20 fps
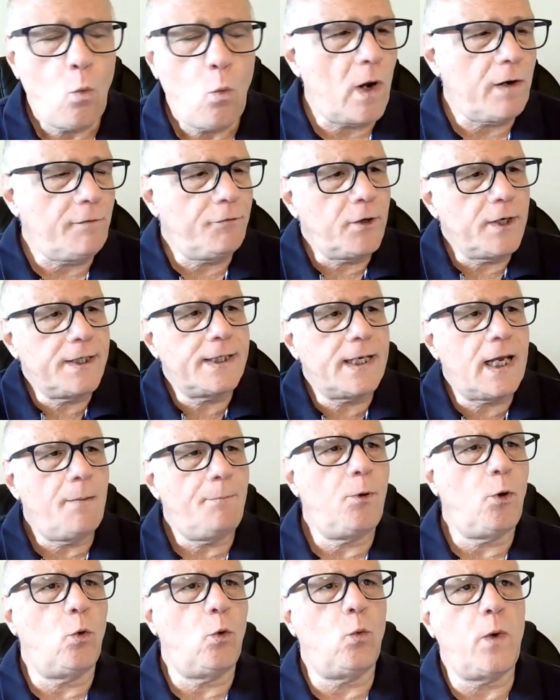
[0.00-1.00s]
When, for
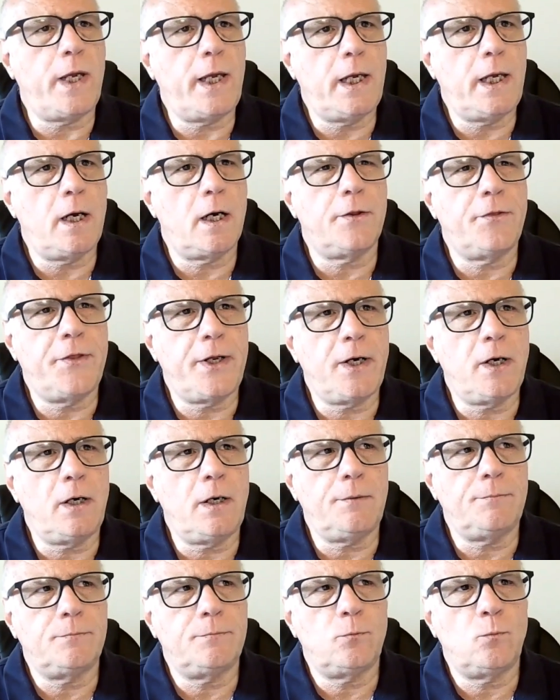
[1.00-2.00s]
example, we are
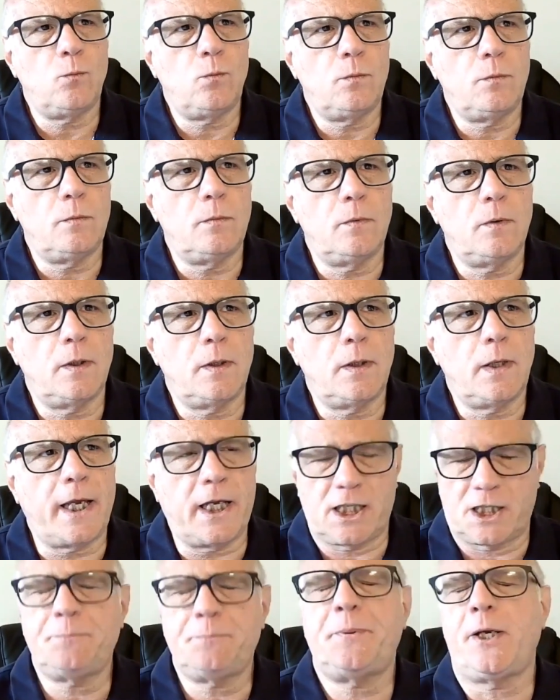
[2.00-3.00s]
there
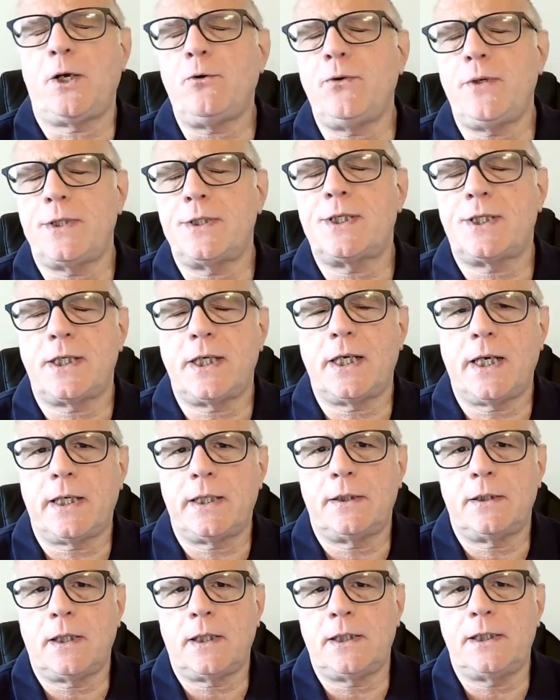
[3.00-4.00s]
experiencing
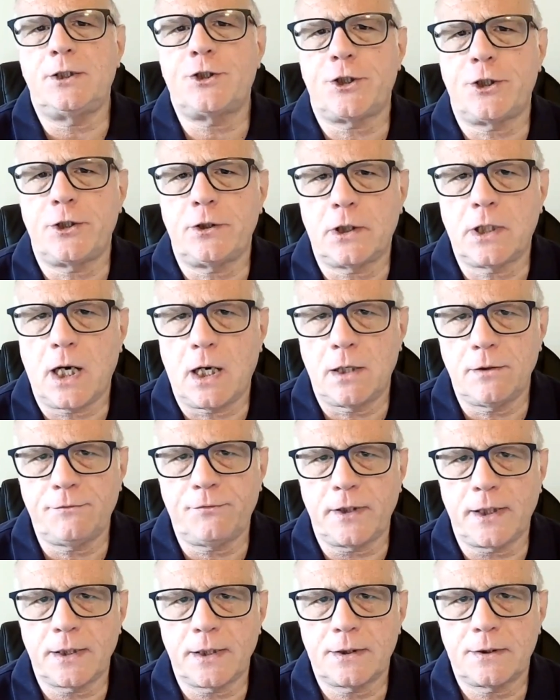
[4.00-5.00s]
an internal
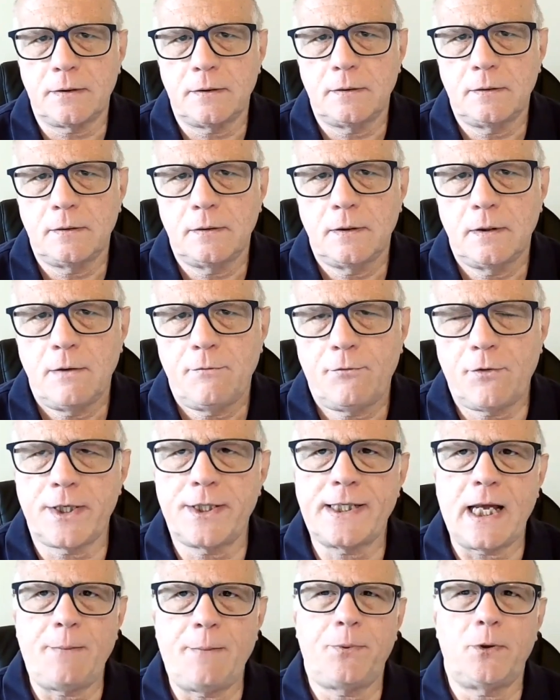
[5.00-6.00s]
conflict, for
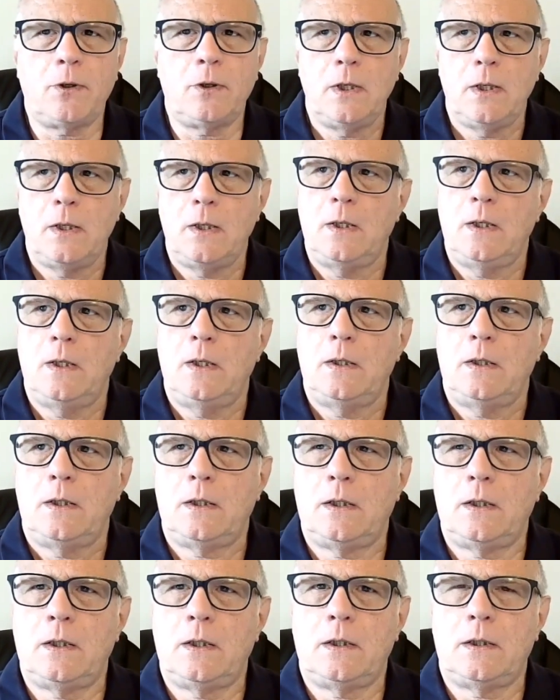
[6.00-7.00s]
example,
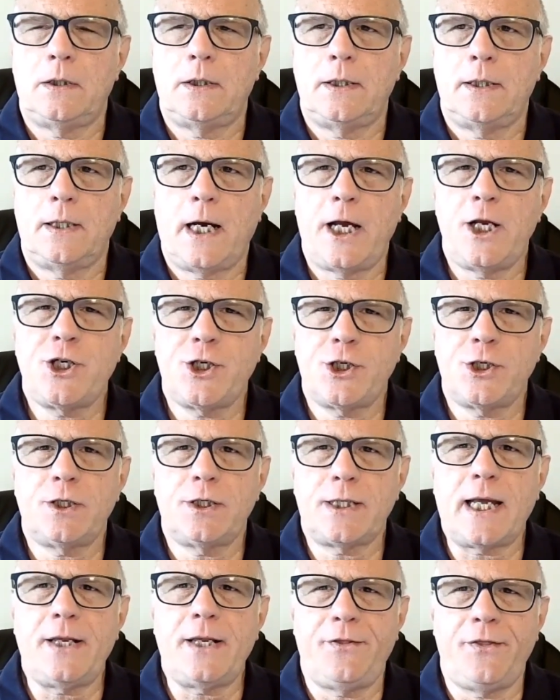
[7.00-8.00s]
I
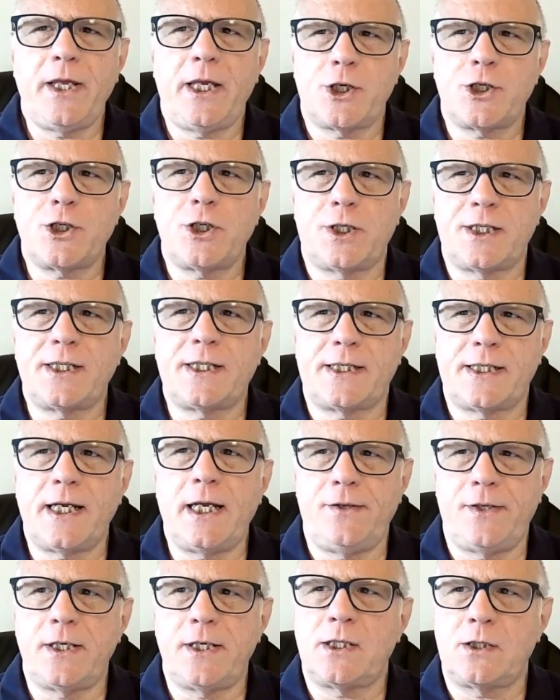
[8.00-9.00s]
think I should
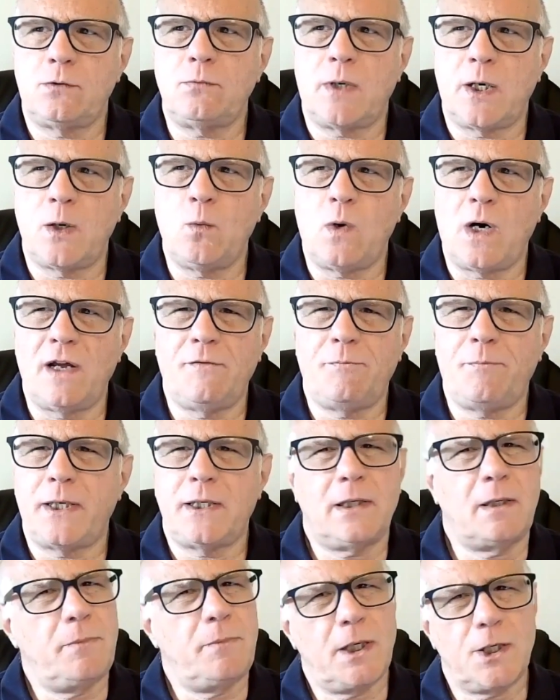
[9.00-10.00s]
say this to my wife,
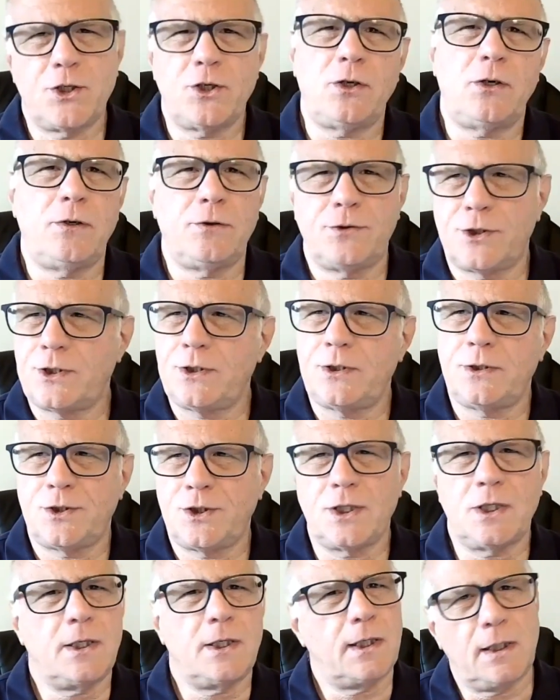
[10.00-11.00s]
but I'm not sure
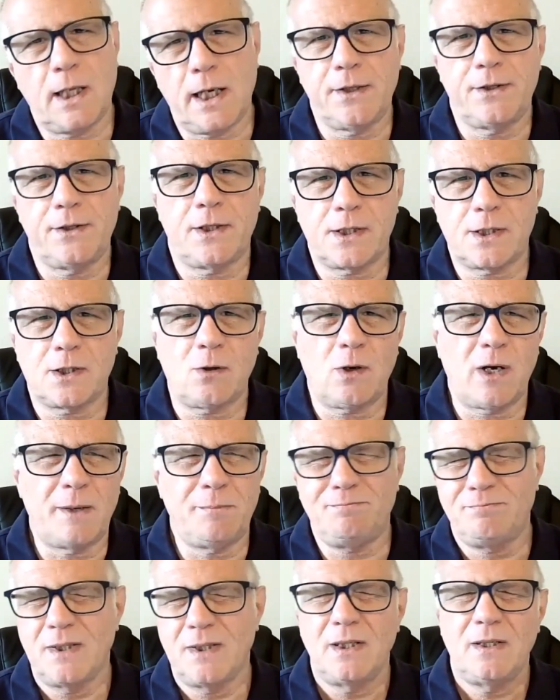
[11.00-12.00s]
she's going to like this. So
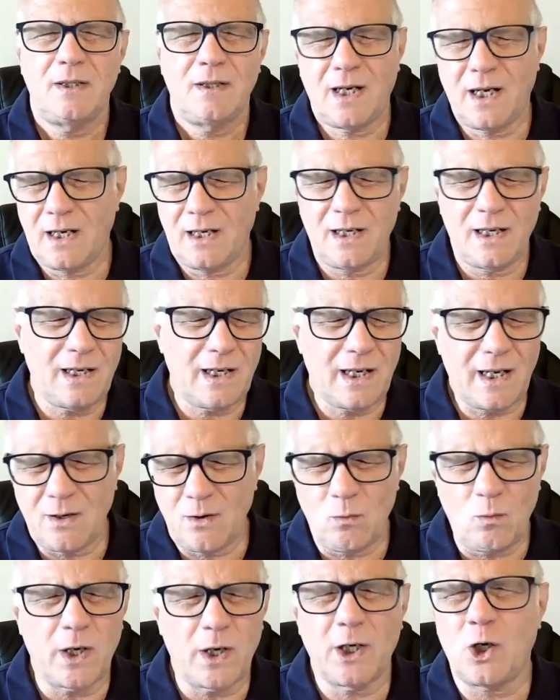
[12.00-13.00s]

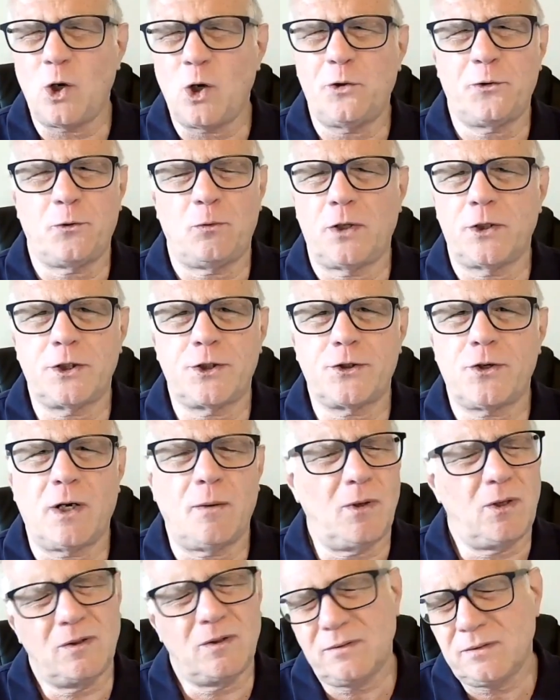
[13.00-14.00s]
I don't want to go through all the
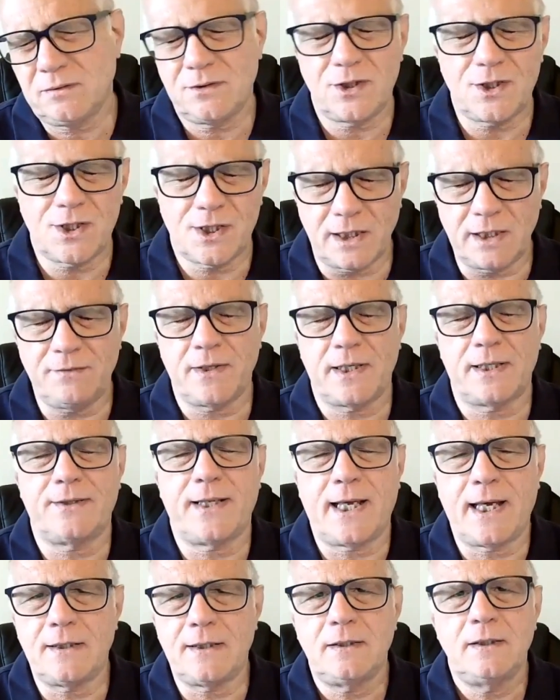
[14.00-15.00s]
trouble. Just leave it
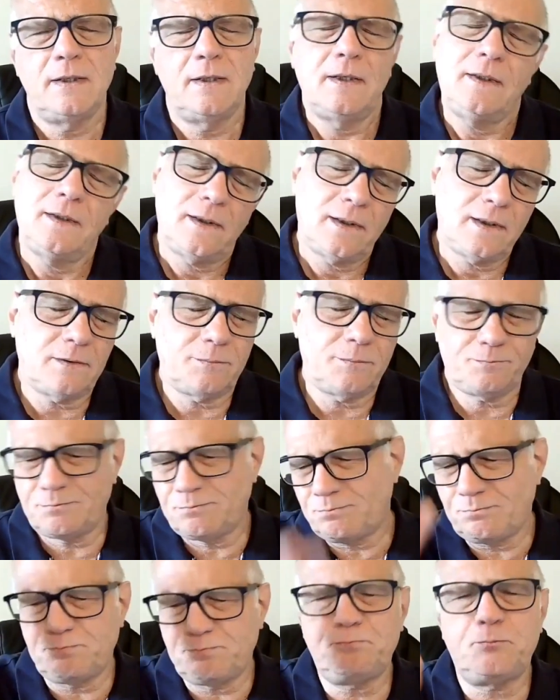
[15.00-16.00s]
at that. I'll
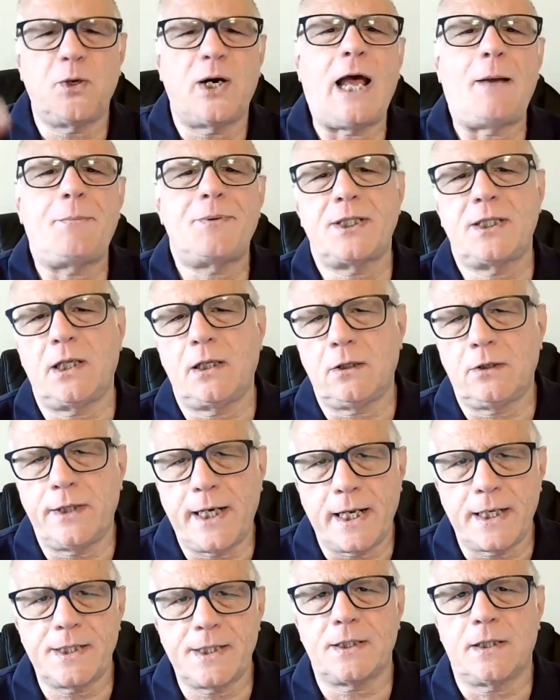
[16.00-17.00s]
perhaps tell her
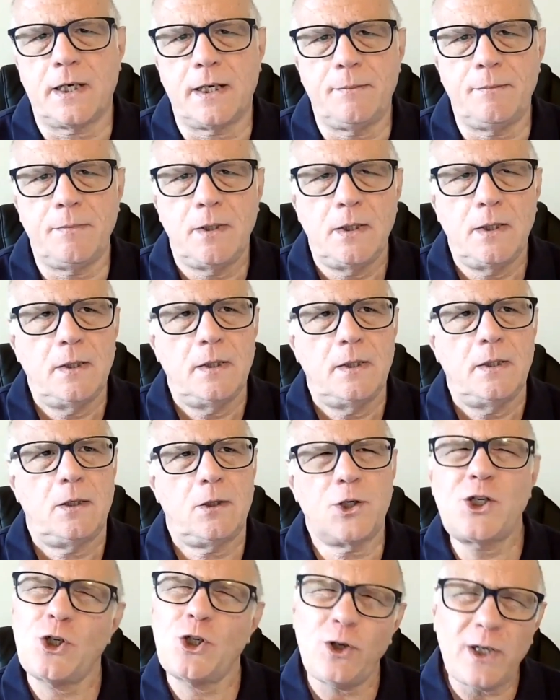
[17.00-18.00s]
next time,
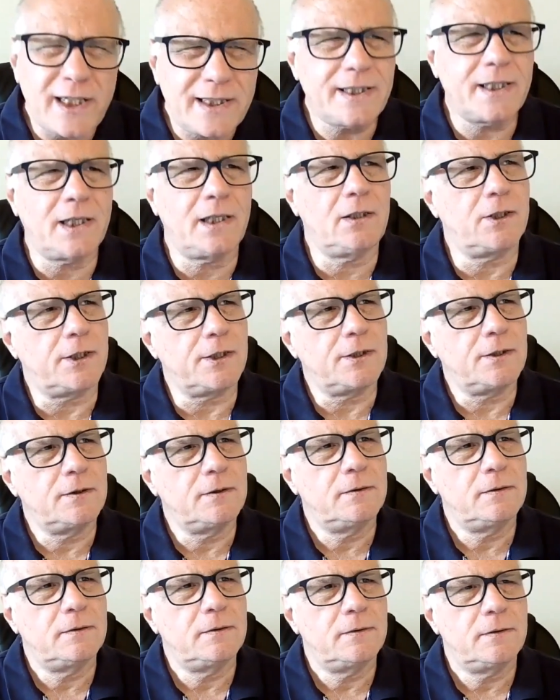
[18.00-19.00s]
or should I tell her?
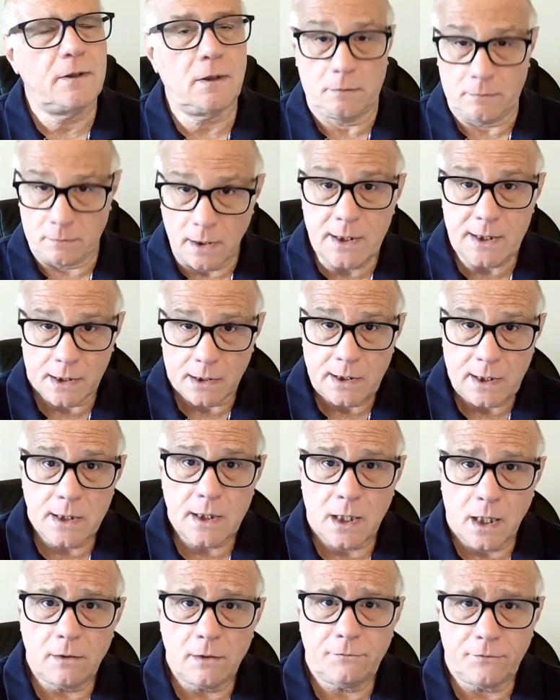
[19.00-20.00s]
No, that's
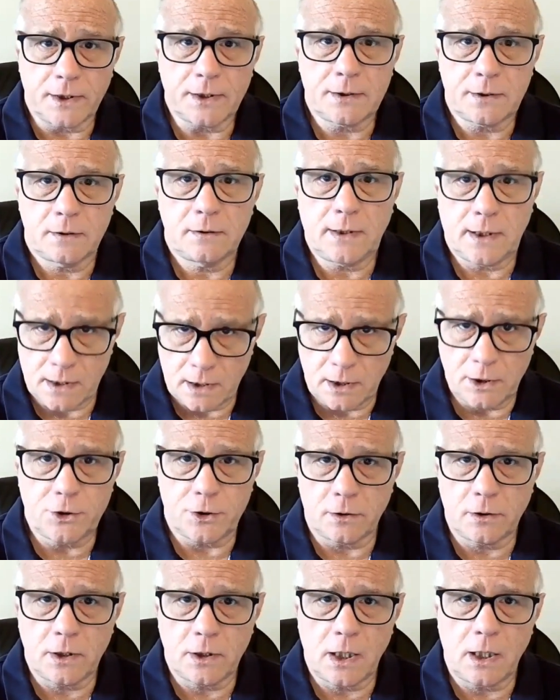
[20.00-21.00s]
a conflict. That's an
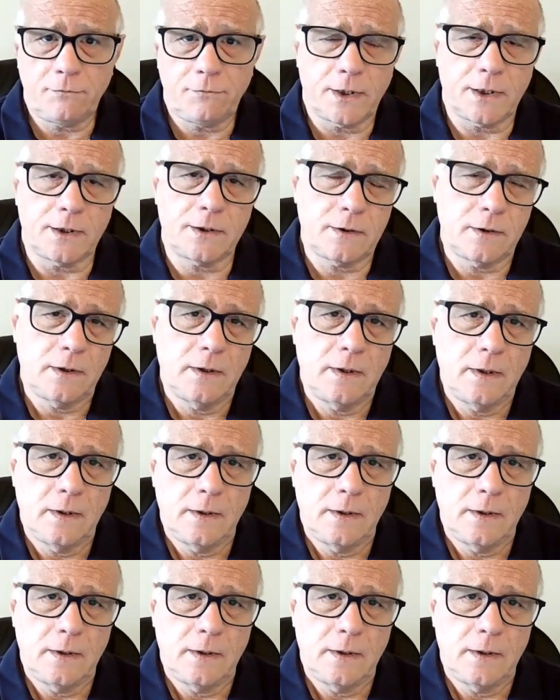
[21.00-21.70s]
internal conflict.